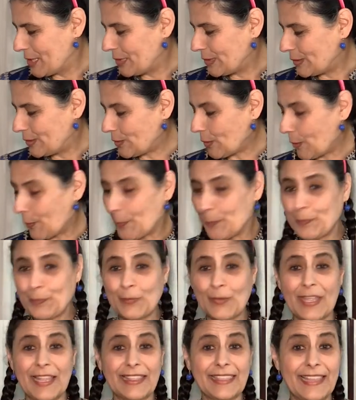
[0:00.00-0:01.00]
So
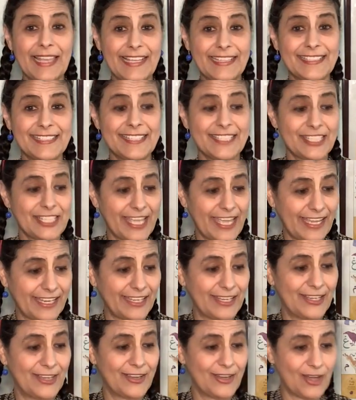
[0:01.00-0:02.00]
let's check